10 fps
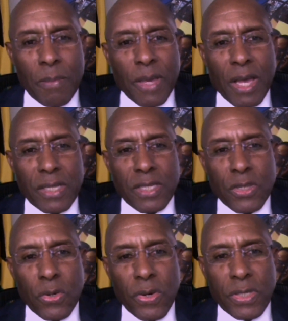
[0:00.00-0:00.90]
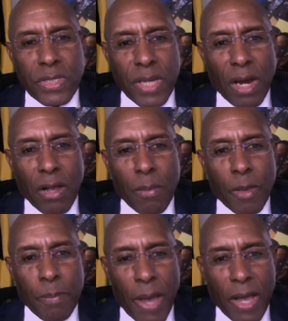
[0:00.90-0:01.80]
because the tourists are
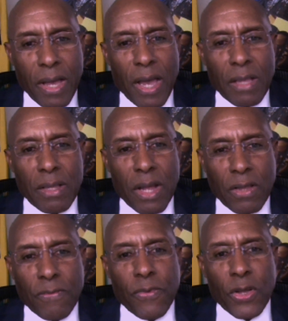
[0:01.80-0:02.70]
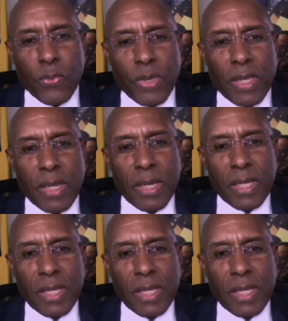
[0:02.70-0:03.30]
coming back and a lot of what we